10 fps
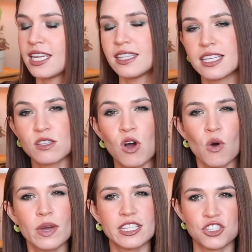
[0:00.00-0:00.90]
This
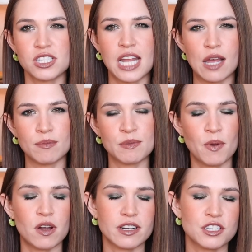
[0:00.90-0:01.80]
always just helps
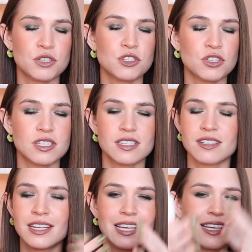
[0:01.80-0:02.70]
product to just